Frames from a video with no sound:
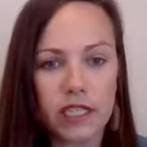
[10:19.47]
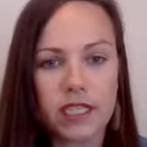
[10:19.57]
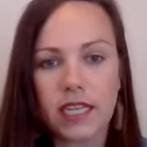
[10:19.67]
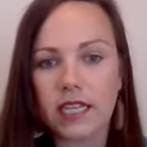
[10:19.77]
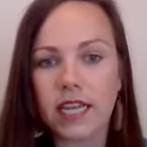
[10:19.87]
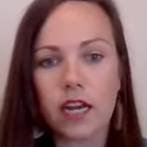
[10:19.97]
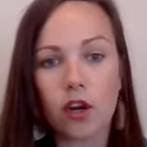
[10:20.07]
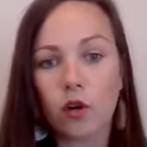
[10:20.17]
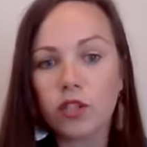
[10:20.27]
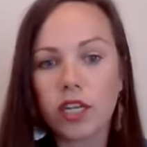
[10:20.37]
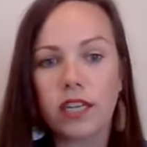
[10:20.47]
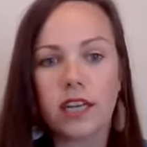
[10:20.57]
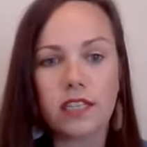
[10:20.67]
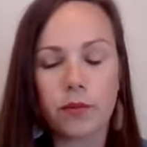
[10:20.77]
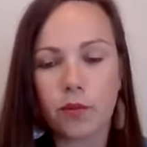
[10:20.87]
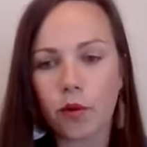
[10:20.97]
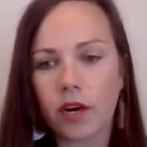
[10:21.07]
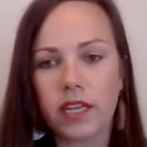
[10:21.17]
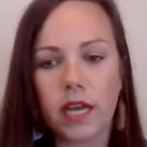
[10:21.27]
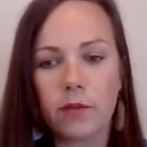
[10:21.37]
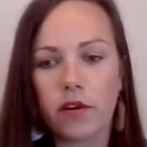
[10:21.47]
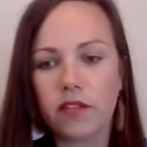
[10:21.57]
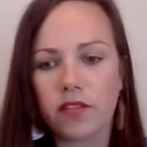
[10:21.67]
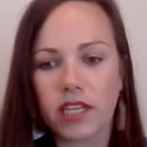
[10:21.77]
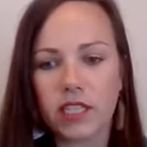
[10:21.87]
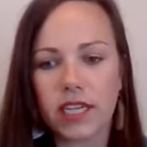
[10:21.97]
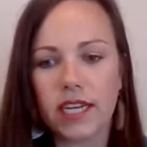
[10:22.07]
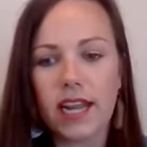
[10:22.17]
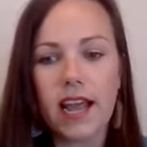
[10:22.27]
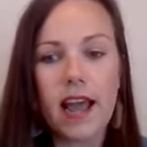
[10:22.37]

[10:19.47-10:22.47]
to get that coaching, that support, that motivation.